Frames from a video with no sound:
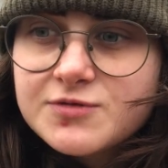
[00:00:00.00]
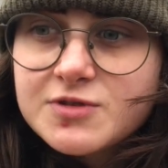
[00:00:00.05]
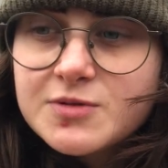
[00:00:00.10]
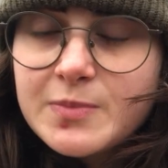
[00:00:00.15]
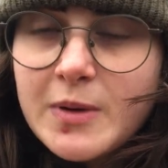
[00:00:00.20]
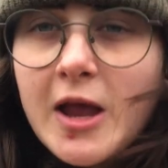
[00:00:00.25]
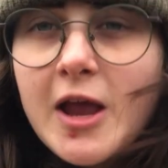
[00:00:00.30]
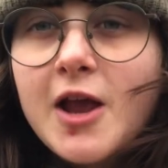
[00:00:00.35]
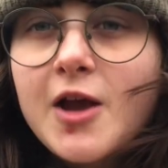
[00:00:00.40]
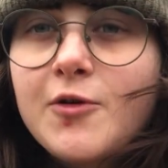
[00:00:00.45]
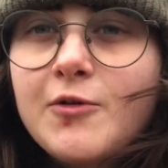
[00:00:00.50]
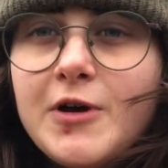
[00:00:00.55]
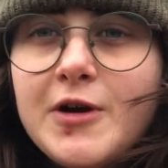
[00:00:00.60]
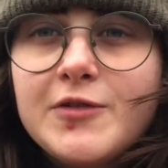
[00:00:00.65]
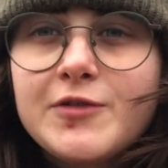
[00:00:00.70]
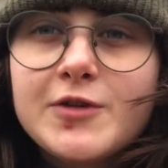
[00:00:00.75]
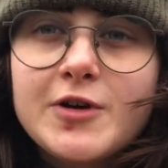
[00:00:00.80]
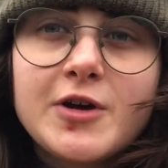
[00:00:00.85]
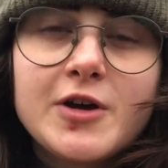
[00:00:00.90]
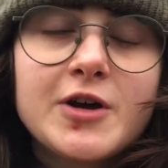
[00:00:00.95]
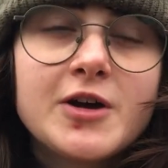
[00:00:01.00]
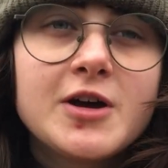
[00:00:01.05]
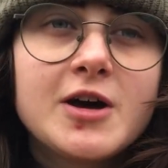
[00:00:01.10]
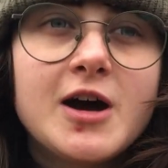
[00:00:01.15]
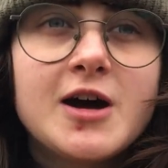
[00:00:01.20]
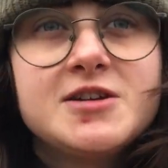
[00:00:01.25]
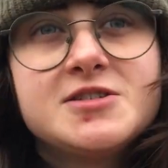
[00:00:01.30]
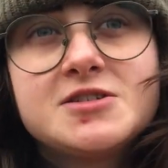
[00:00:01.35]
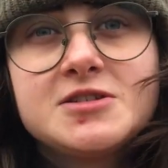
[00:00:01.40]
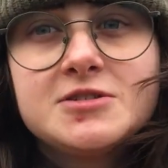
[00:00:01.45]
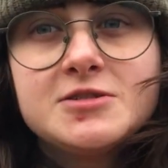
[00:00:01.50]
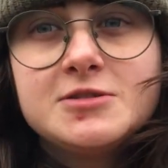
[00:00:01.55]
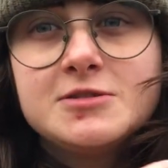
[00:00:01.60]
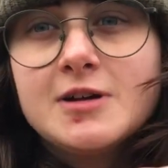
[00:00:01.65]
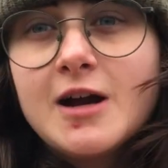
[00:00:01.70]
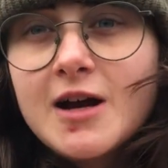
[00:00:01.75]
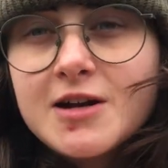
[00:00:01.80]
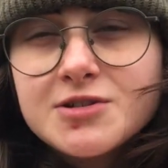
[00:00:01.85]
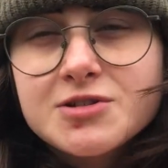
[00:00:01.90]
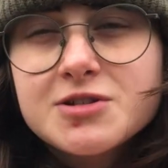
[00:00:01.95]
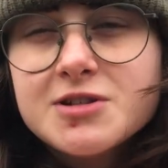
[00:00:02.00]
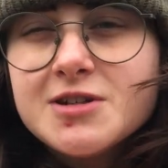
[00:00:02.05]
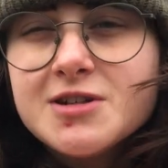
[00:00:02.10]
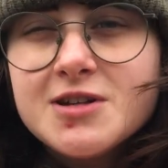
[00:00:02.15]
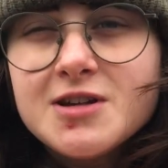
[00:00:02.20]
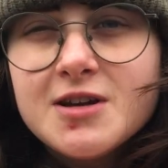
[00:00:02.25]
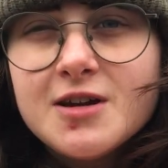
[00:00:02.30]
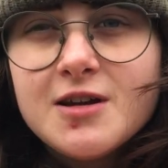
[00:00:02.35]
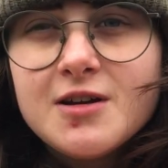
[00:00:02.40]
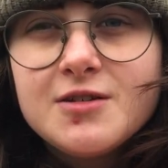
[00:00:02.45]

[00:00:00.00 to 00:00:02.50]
debating whether I do actually